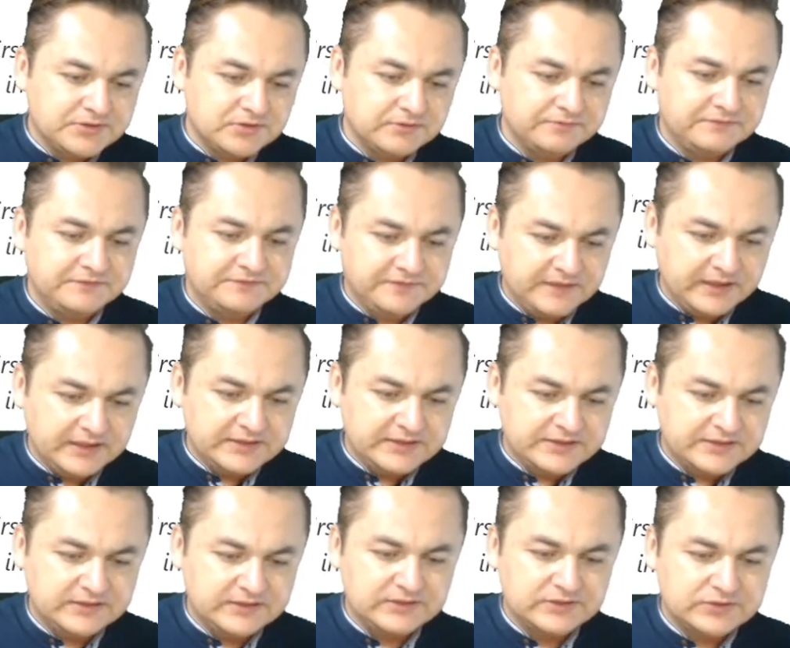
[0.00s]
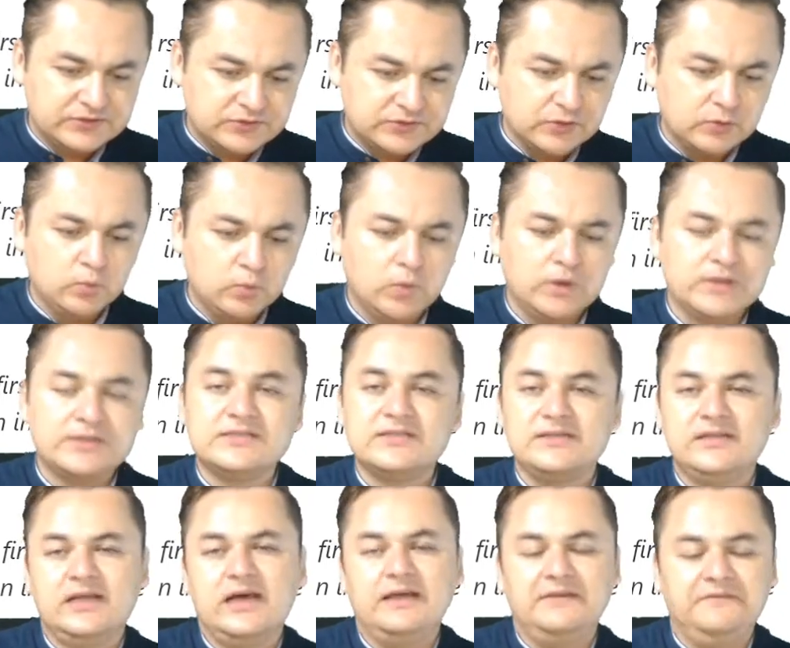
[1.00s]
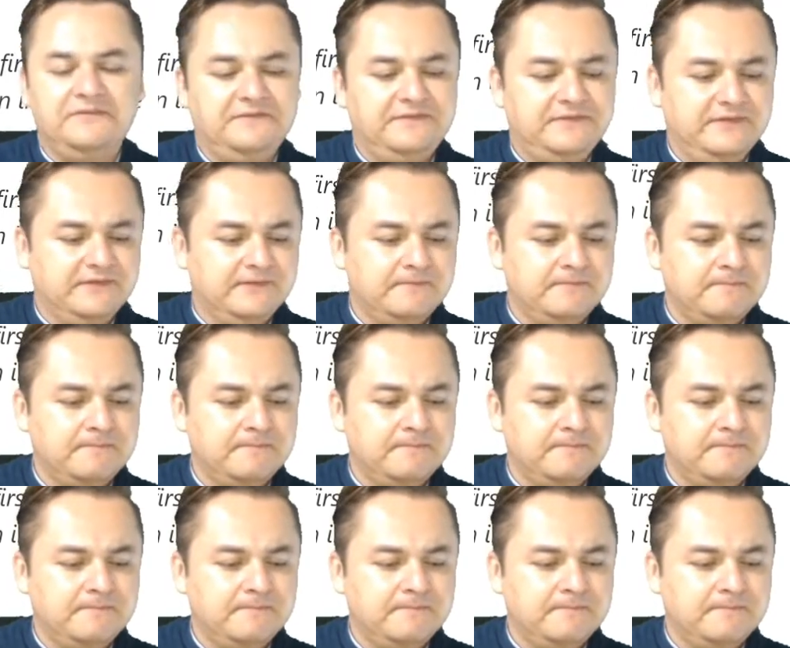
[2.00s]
of events in someone's life.